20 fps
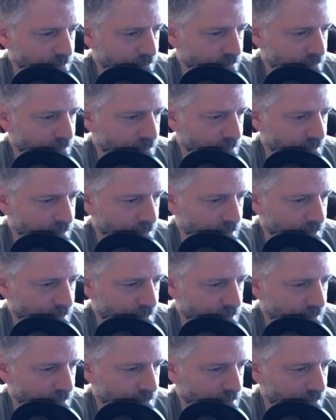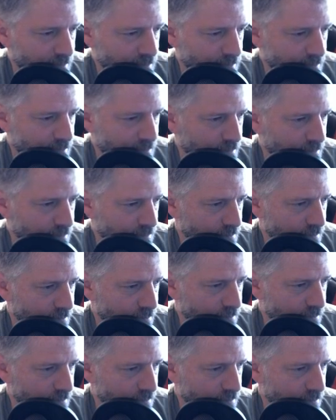
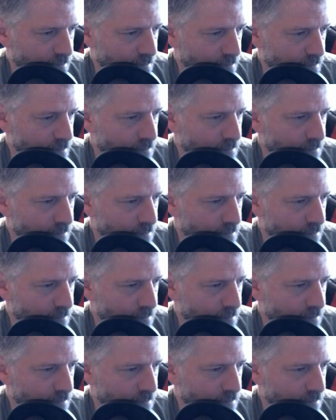Nobody speaks.